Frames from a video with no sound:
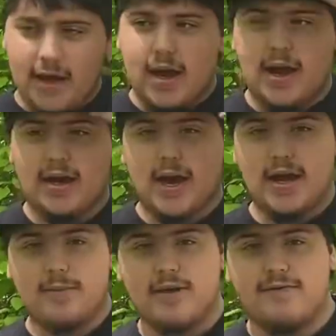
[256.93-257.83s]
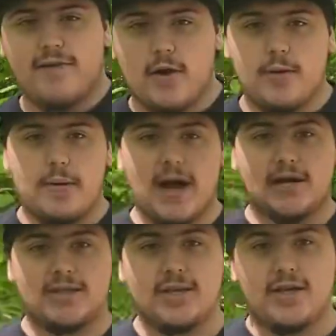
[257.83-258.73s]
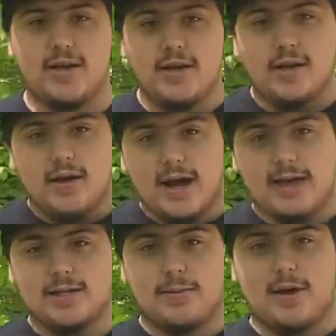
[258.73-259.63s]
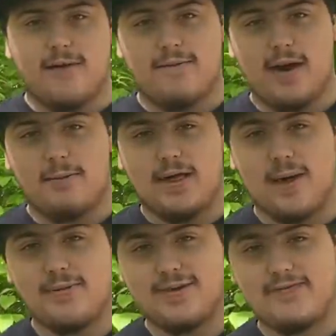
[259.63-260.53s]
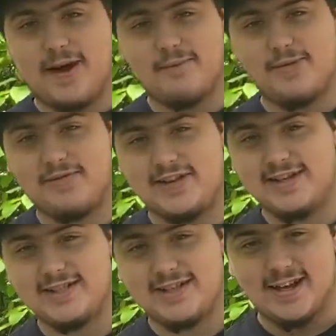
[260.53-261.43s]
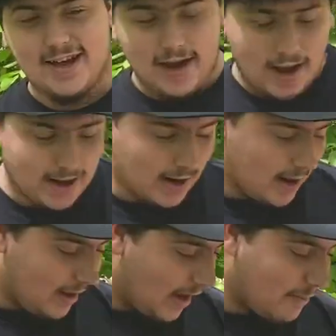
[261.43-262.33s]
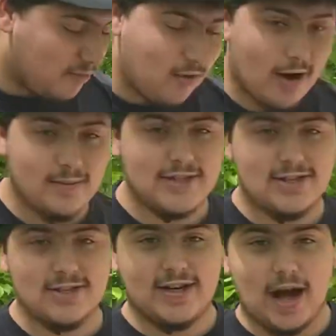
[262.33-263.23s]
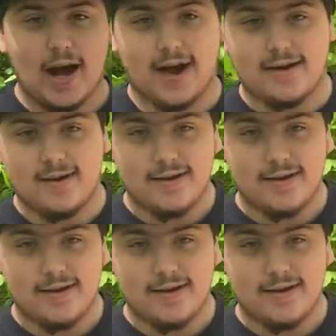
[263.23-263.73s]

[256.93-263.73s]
and I am a very passionate anthropologist. And uh, I promise to God